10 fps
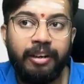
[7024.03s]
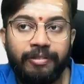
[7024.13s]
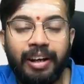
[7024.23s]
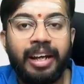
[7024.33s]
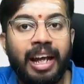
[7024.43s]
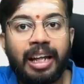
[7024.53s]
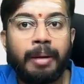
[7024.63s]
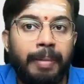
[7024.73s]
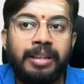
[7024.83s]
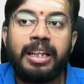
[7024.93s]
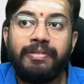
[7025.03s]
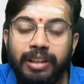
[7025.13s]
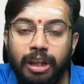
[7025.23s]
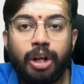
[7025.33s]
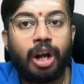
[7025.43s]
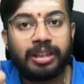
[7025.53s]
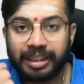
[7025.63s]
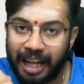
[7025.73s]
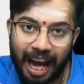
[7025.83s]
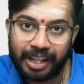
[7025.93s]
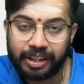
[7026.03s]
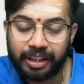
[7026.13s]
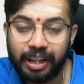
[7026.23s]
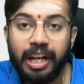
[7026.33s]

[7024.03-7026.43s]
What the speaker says: if any other person withdraws cash,